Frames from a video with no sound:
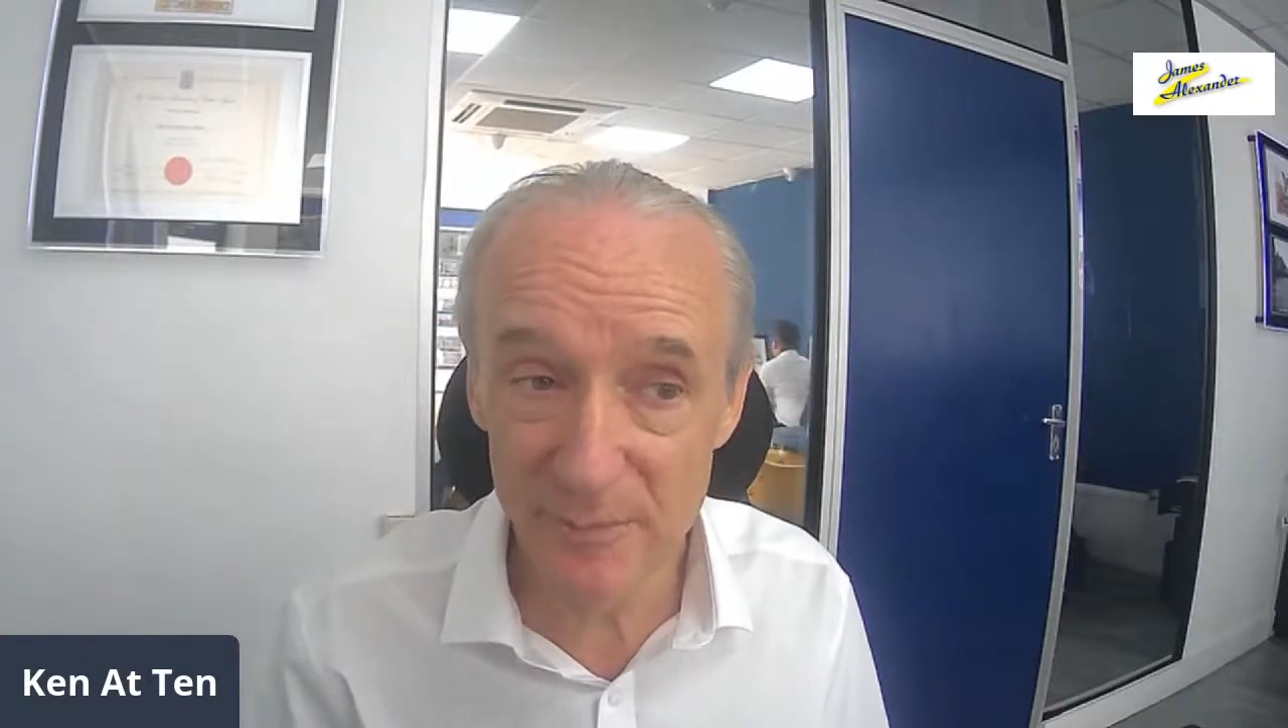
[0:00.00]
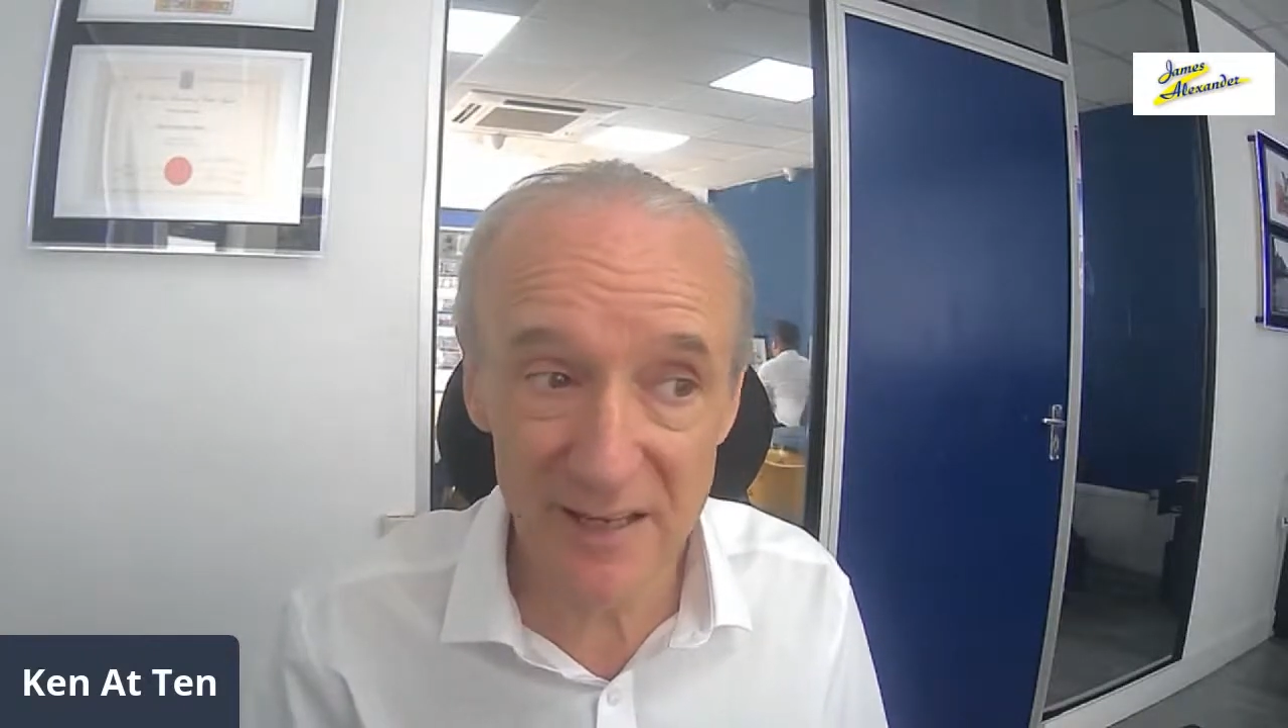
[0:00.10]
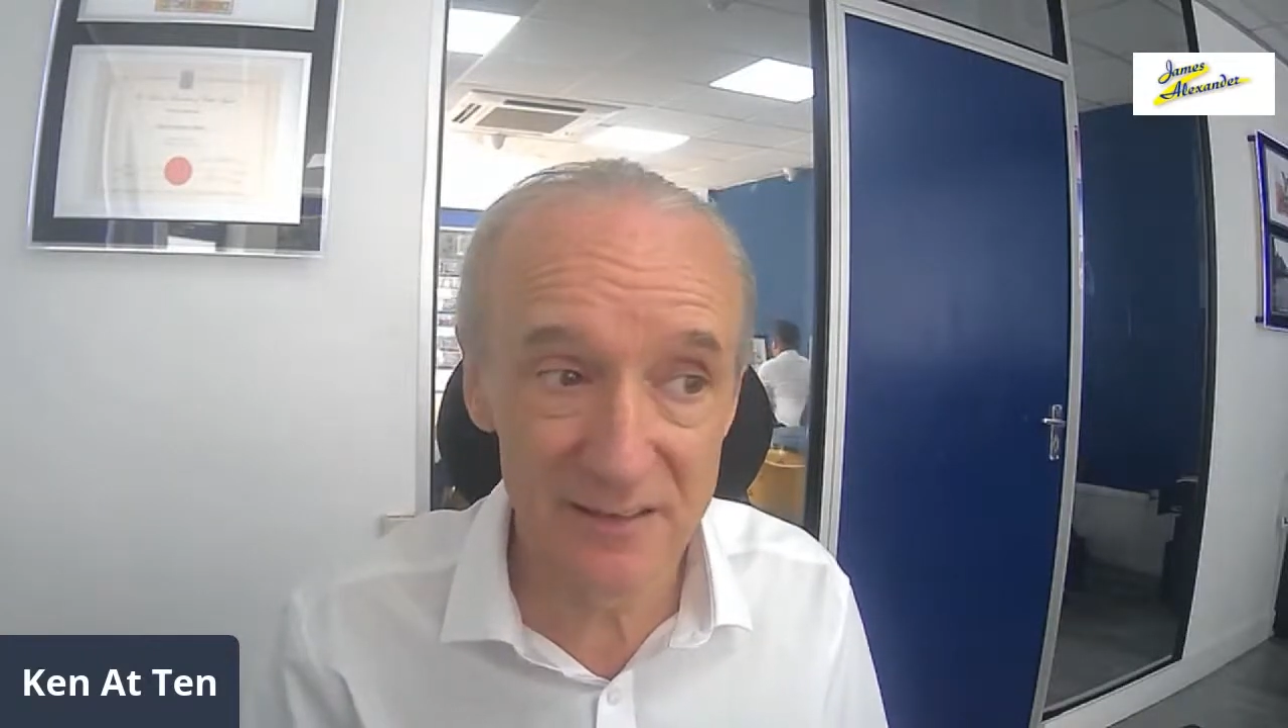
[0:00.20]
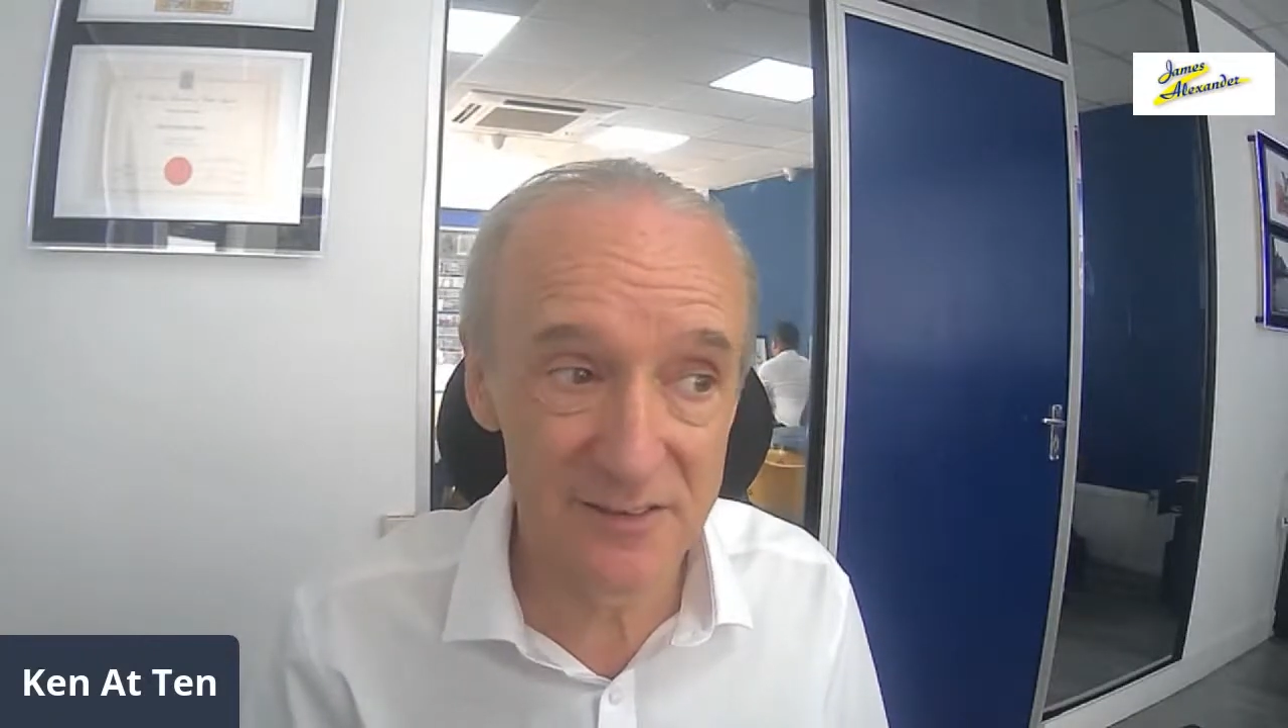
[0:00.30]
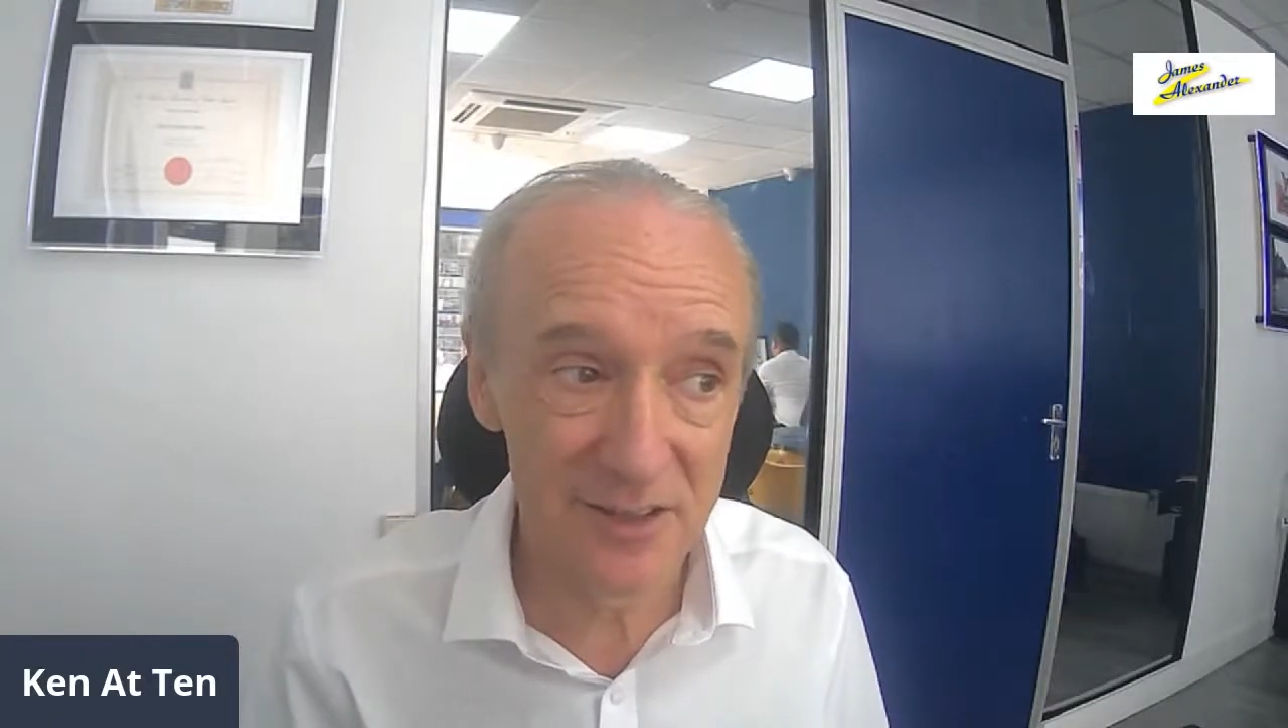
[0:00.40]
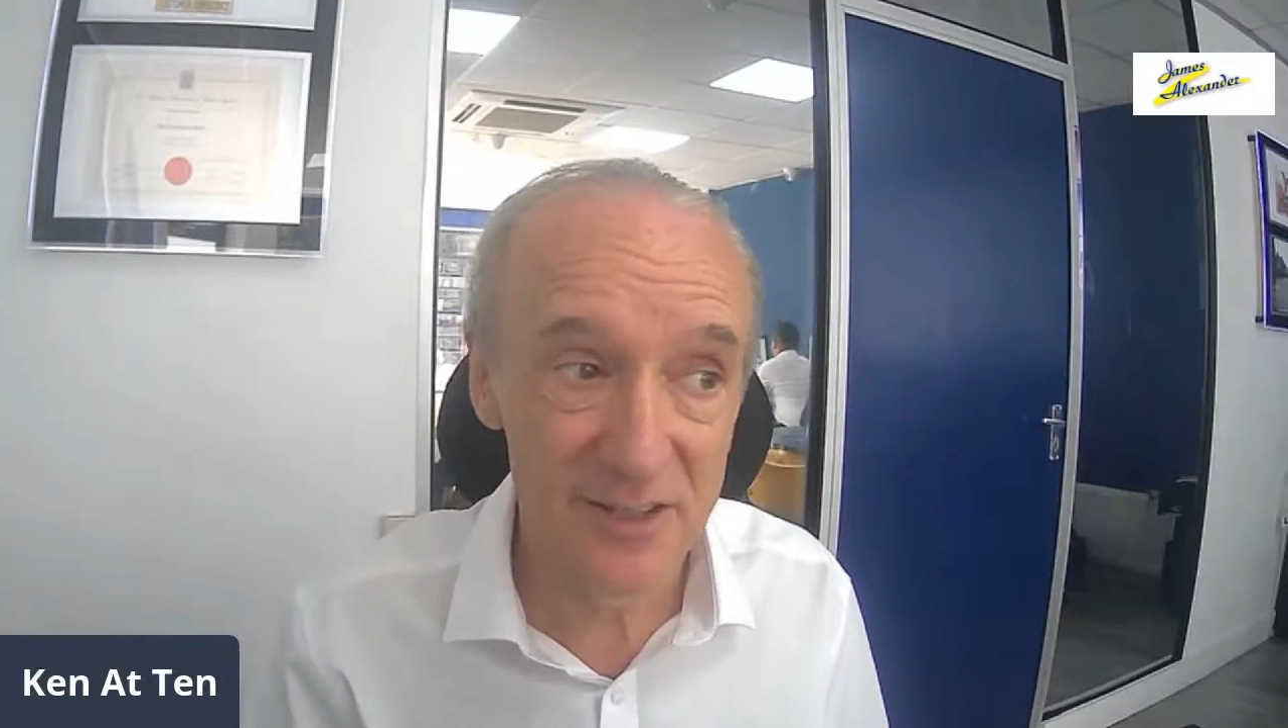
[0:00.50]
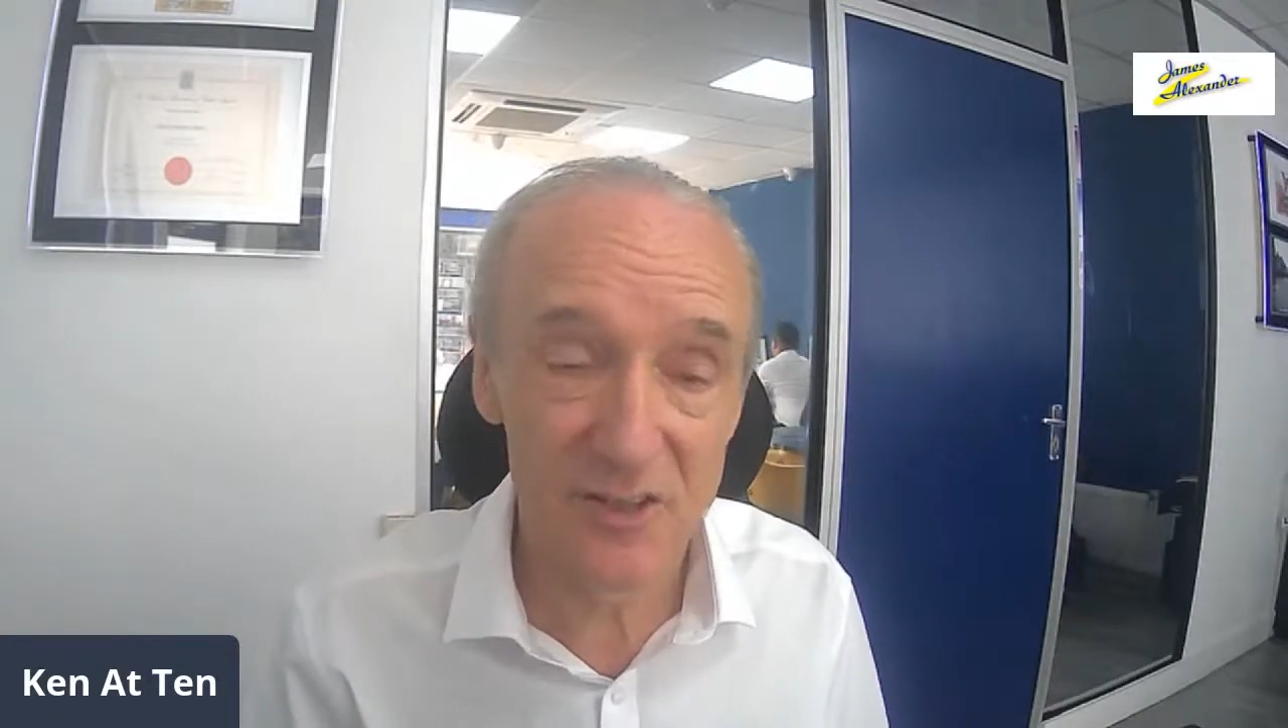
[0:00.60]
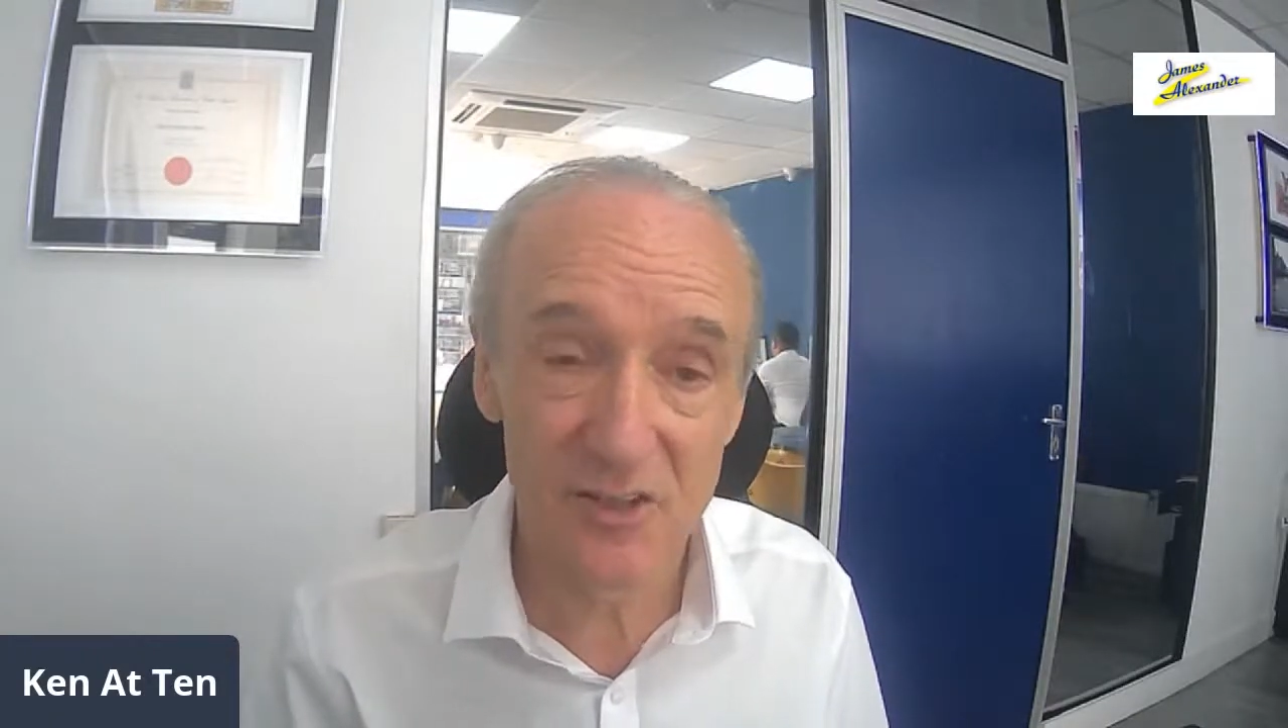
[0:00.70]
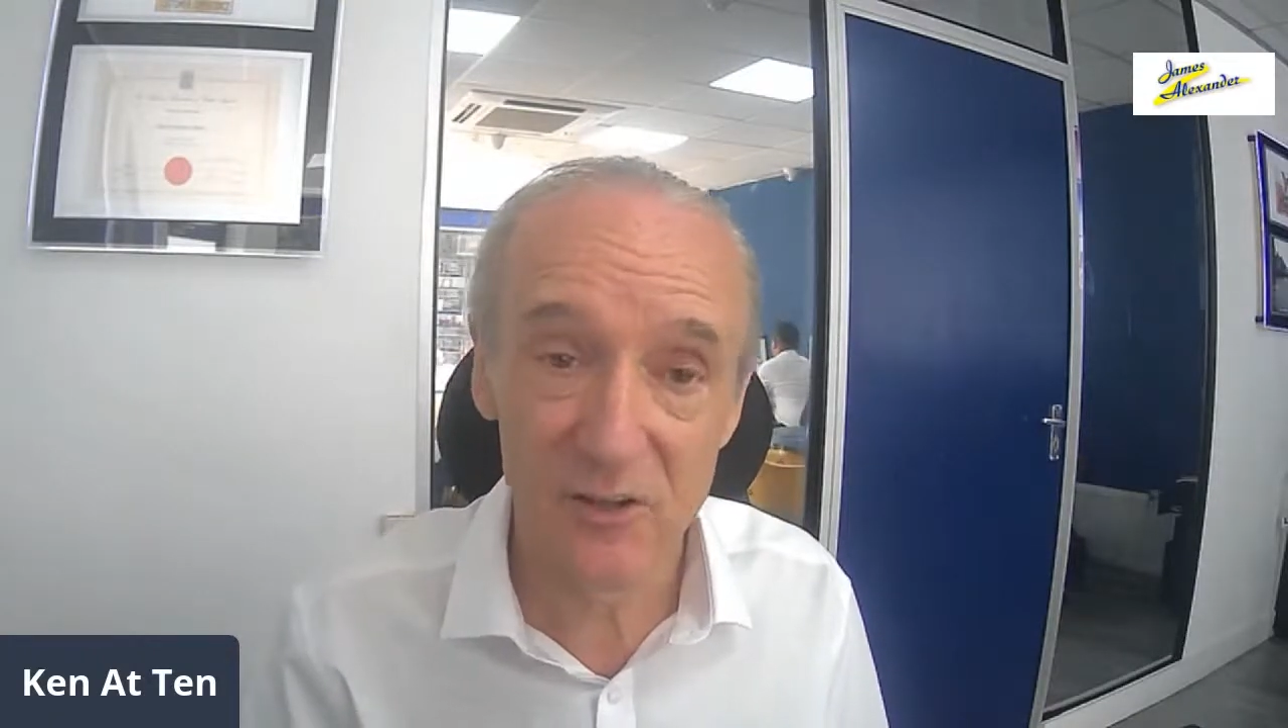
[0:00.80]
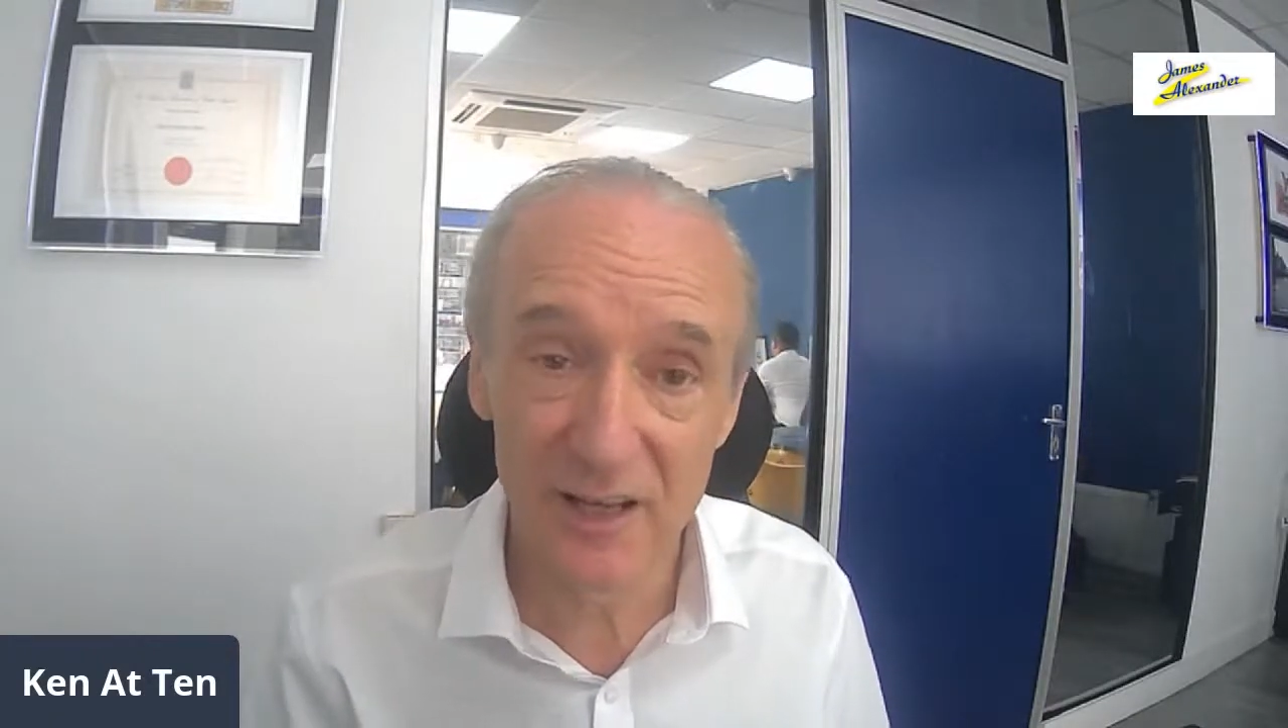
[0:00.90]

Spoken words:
and you know,